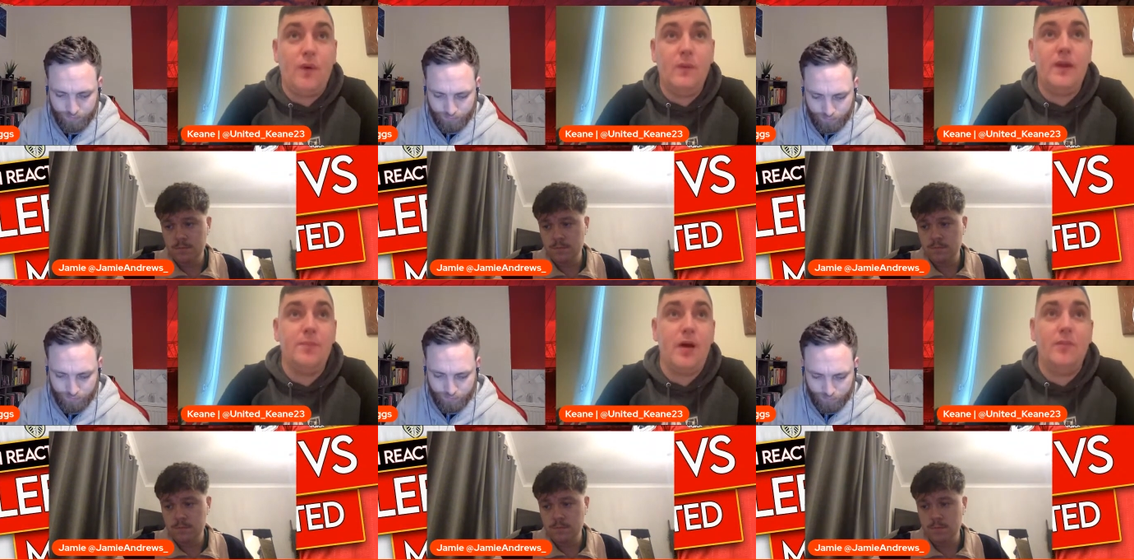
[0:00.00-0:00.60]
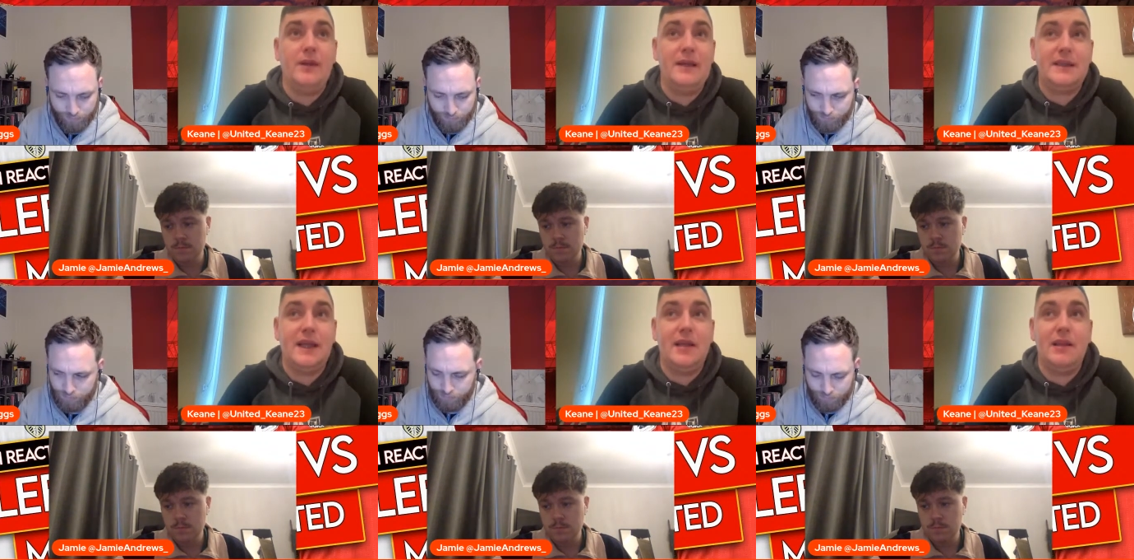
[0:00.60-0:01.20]
Speaker 1: forward he
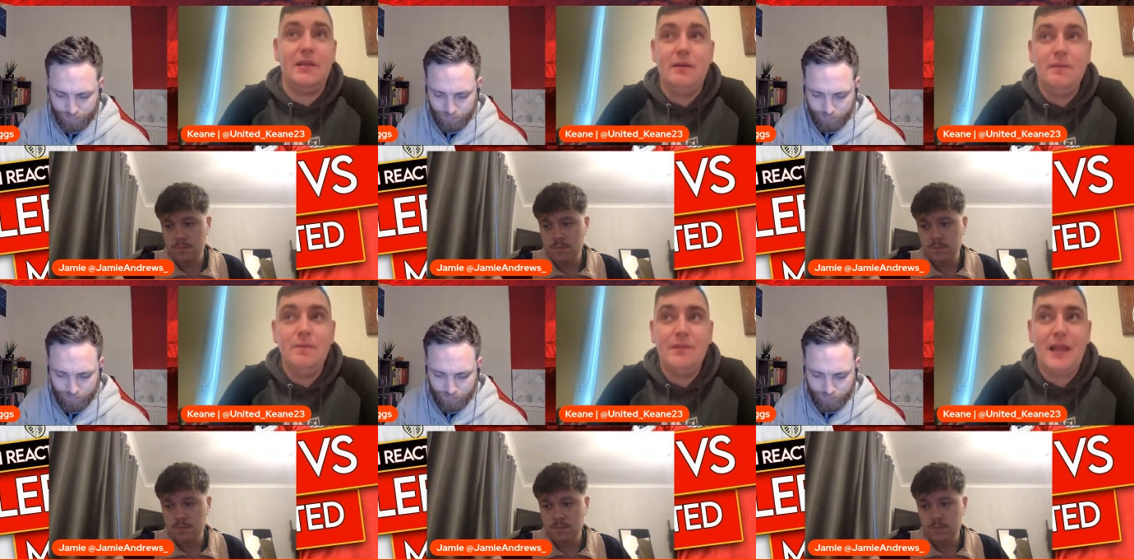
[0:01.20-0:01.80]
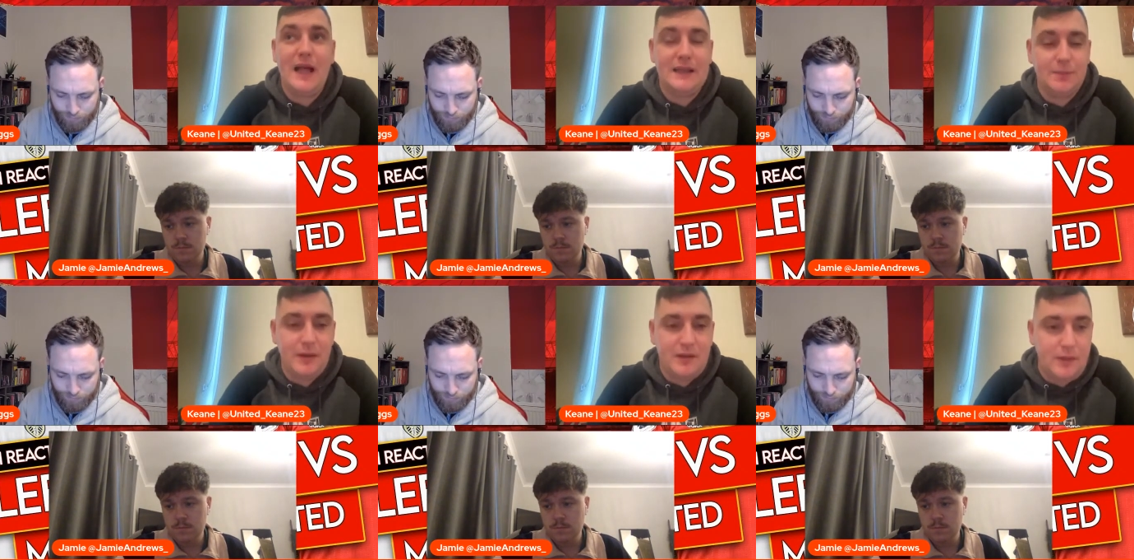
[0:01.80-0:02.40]
probably still
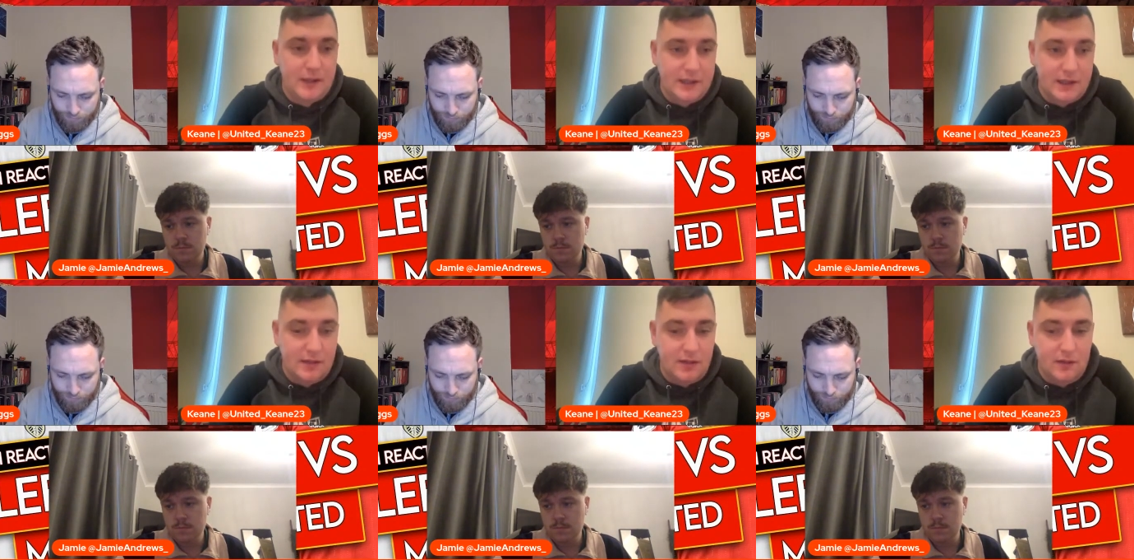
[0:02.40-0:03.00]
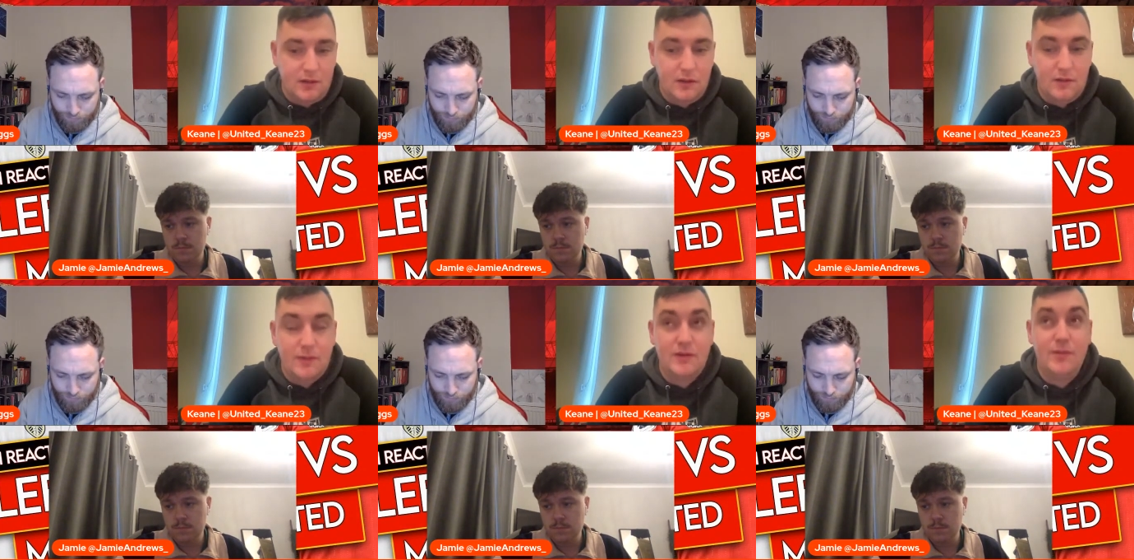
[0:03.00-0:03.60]
lacks a bit to
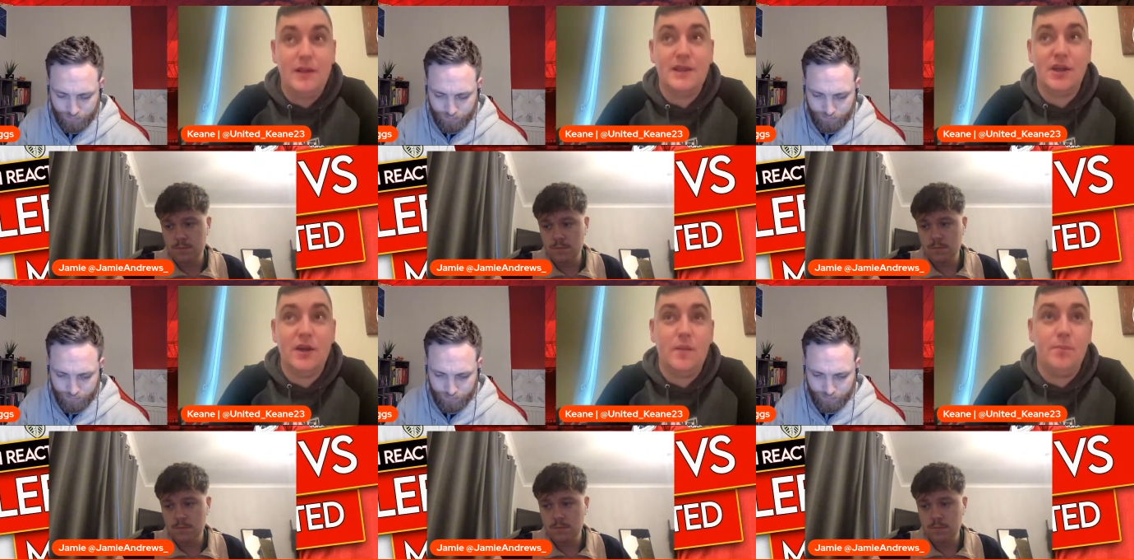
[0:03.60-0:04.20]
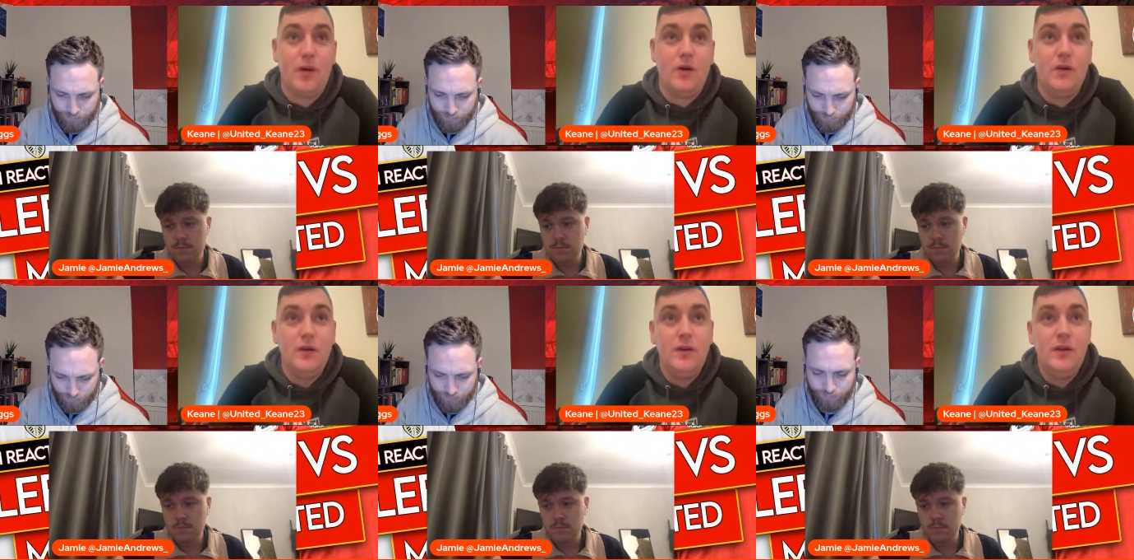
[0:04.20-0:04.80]
be desired.
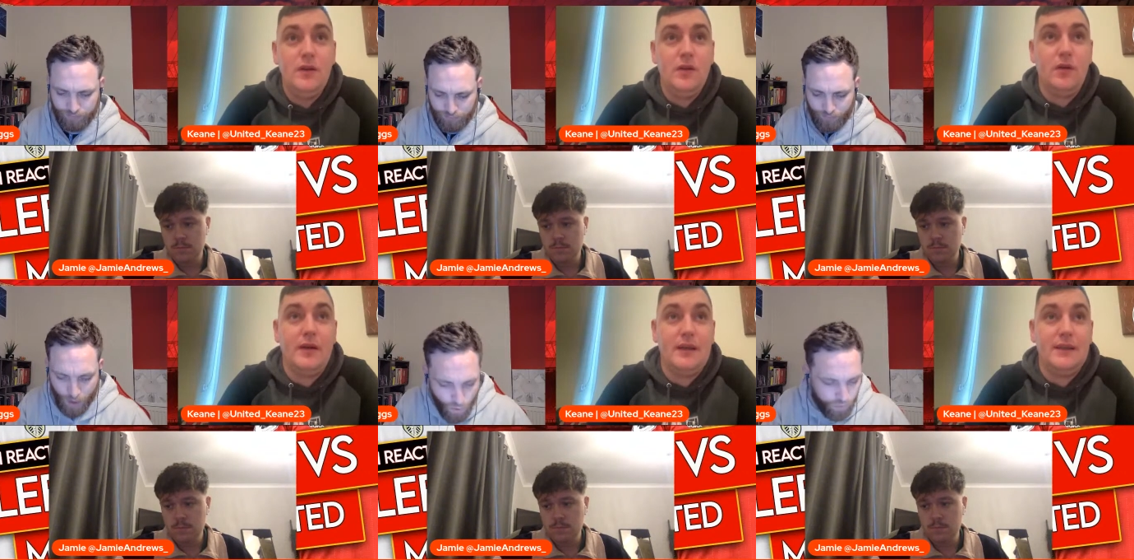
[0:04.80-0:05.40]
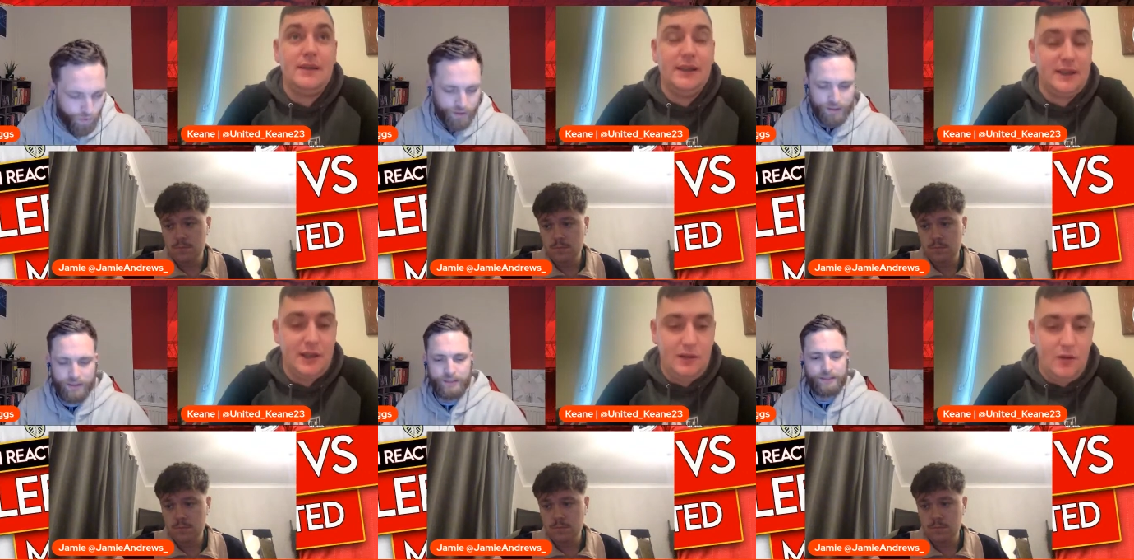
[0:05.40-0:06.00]
But look,
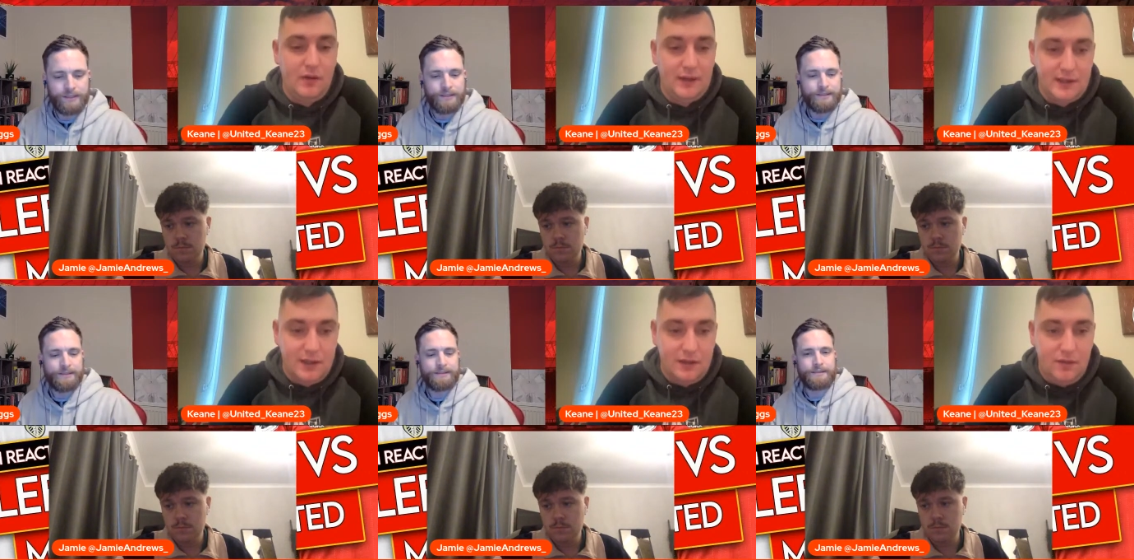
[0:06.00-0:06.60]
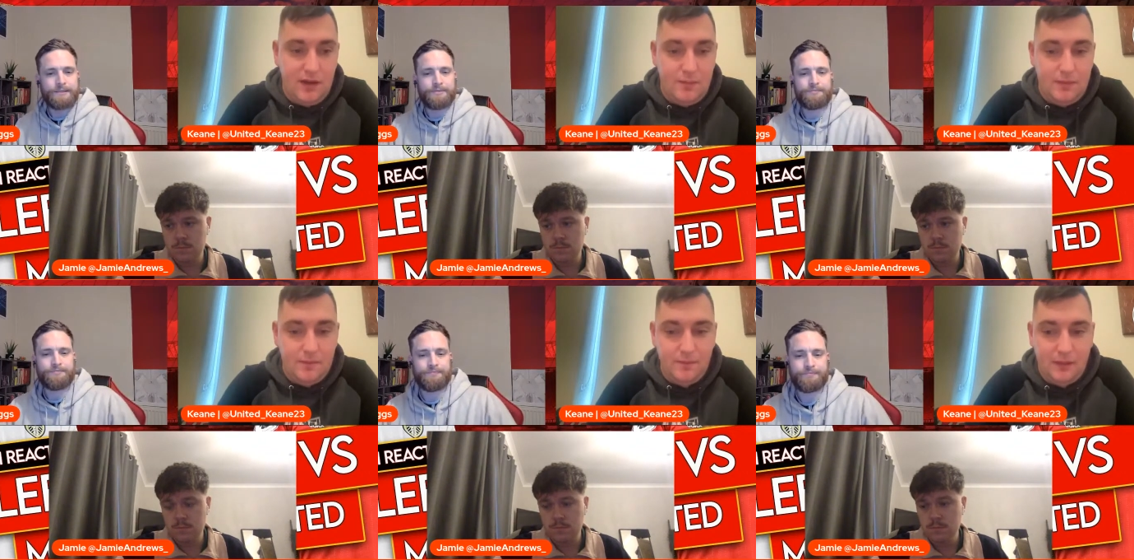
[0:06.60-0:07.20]
he's still young, he's still
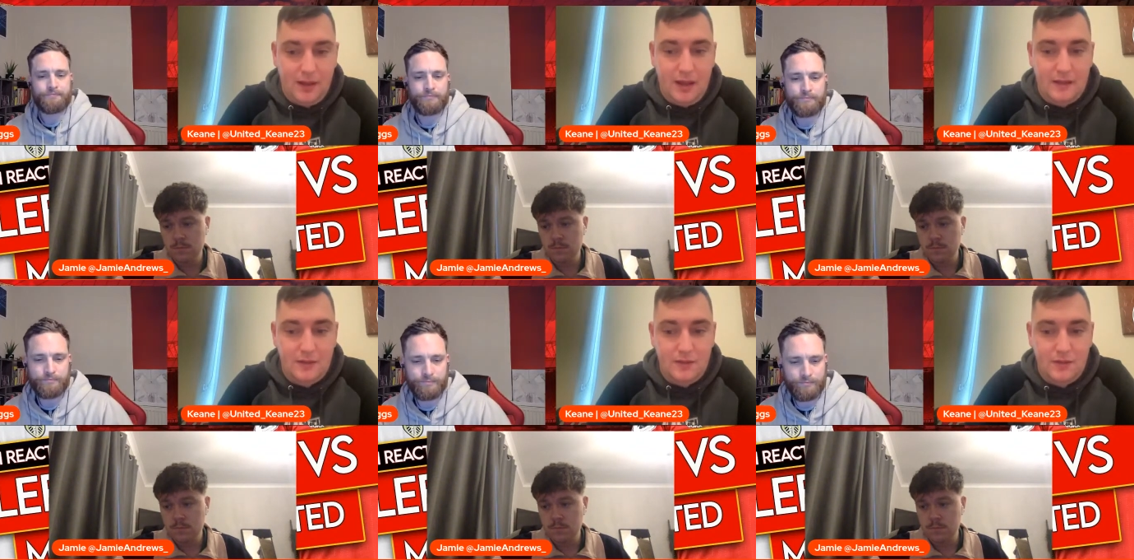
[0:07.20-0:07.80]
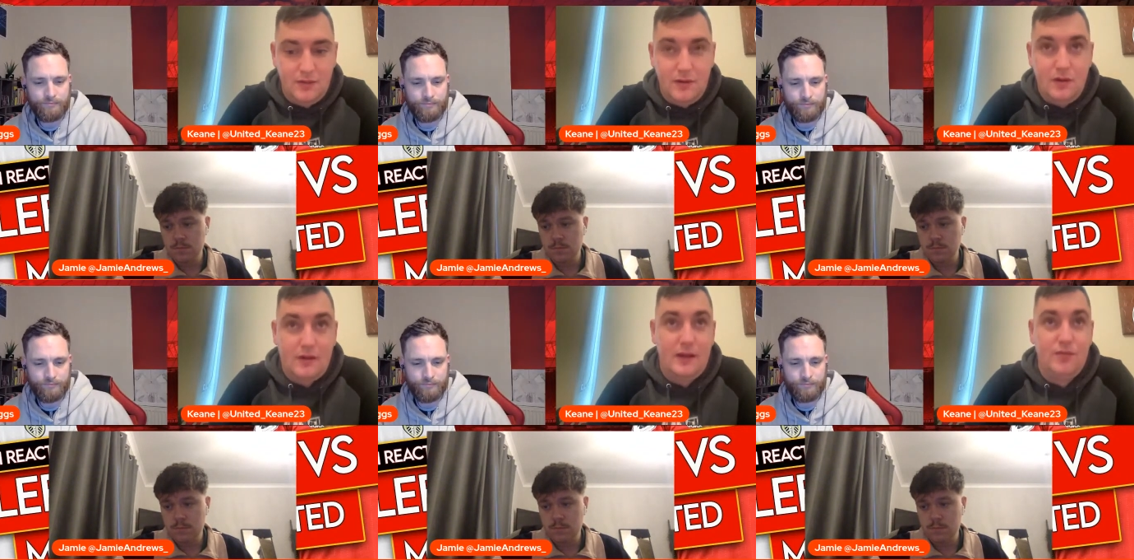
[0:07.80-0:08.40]
developing, and look, I